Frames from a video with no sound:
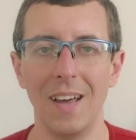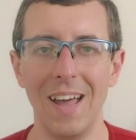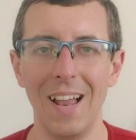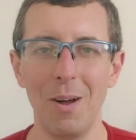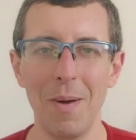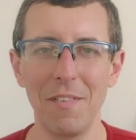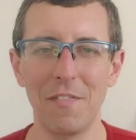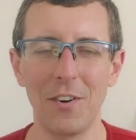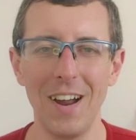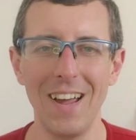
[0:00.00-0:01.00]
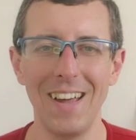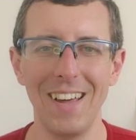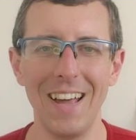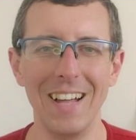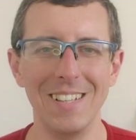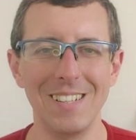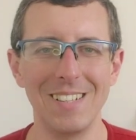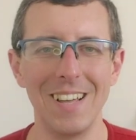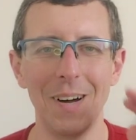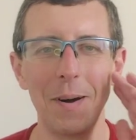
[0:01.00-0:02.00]
Hello, my
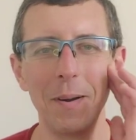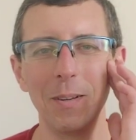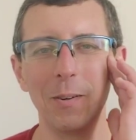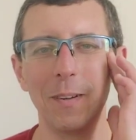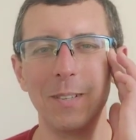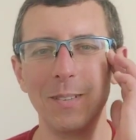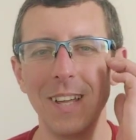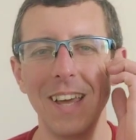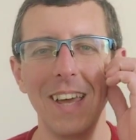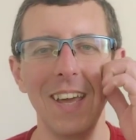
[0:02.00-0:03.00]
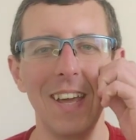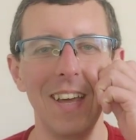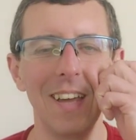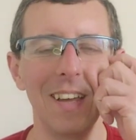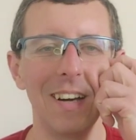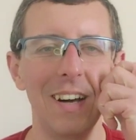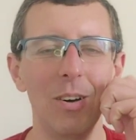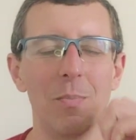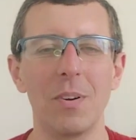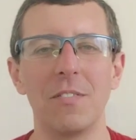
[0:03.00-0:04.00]
friends! How are you doing today? I
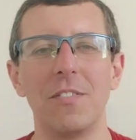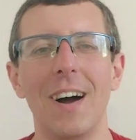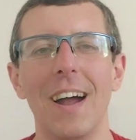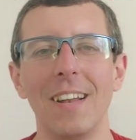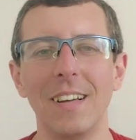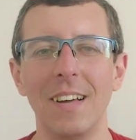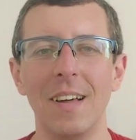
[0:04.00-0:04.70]
hope you're fine.